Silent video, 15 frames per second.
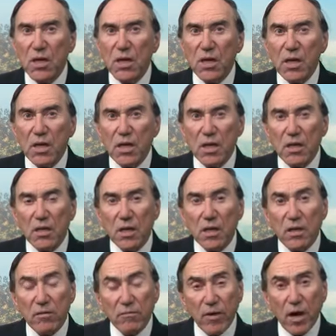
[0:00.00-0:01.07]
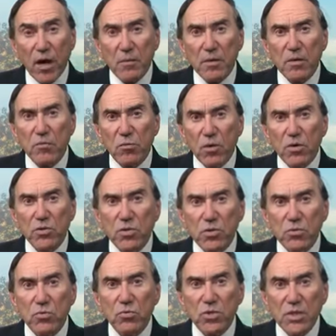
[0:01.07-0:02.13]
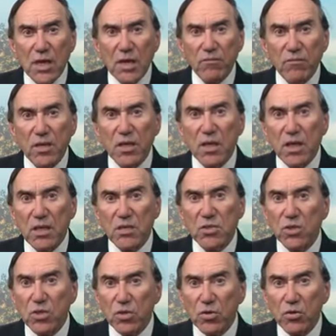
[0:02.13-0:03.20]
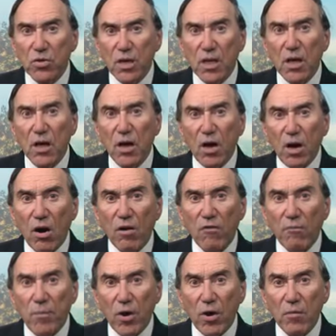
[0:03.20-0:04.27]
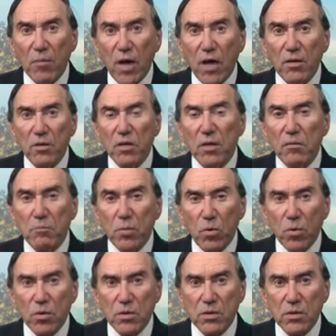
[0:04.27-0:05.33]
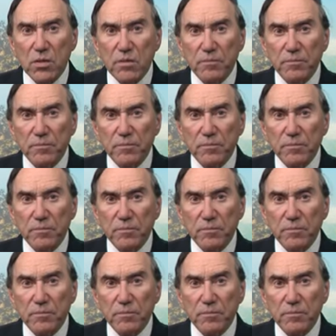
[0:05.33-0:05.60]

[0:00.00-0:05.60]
in an environment where school safety and security are of paramount importance.